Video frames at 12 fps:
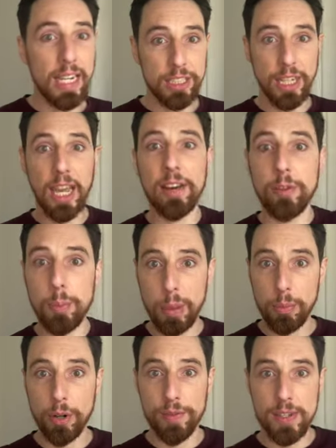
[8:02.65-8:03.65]
actually have a bit
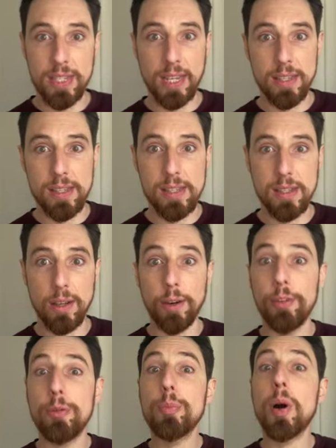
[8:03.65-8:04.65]
more of a sense
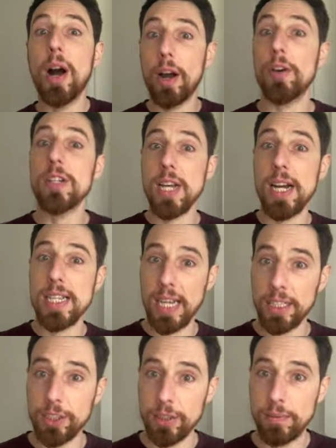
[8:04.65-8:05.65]
of
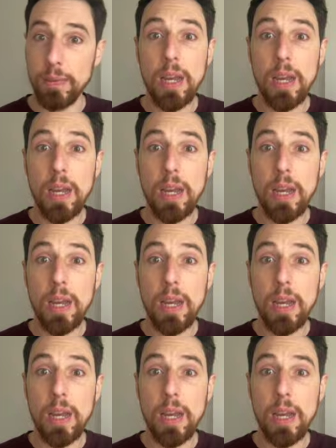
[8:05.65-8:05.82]
prioritization.